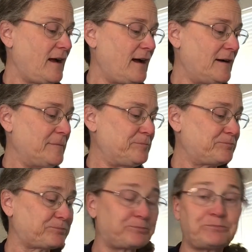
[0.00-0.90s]

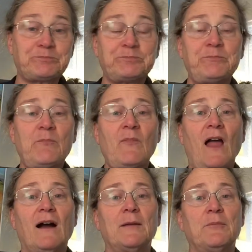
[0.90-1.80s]

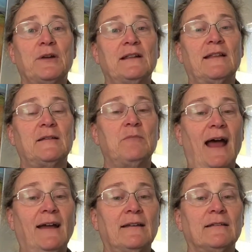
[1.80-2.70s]
I'm pretty laid
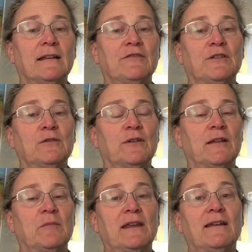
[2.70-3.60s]
back. If you look
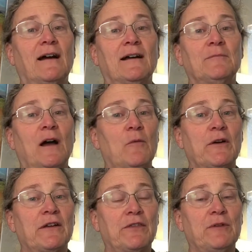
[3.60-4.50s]
at me, I'm not
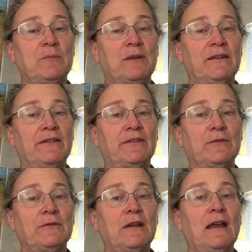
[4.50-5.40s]
wearing a three-piece
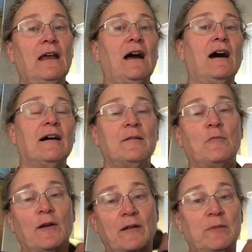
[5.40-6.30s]
suit. I'm
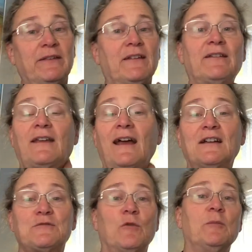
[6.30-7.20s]
wearing business
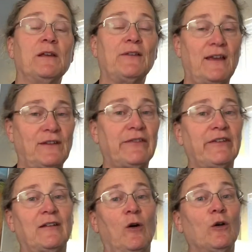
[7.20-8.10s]
casual because I have to
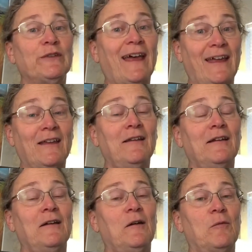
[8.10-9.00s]
sit all day
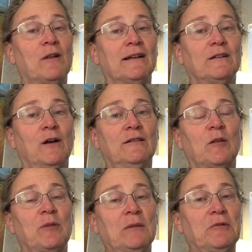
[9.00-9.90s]
while I talk to
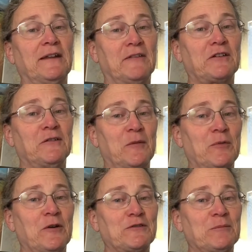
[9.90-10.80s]
people and I have to look
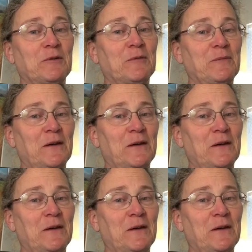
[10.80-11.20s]
approachable.